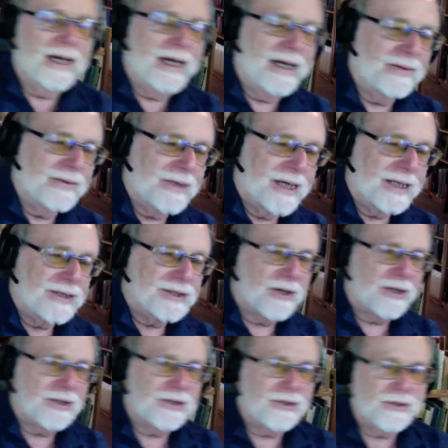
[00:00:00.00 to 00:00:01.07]
And when I
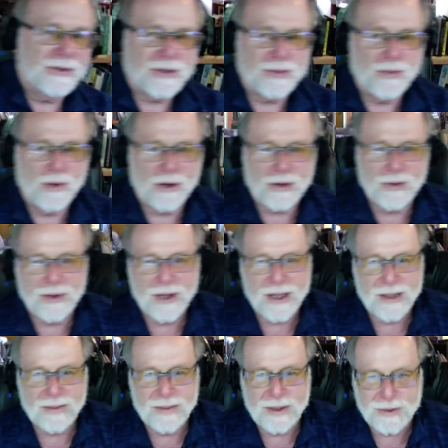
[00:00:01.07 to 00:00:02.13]
started to do some work with him,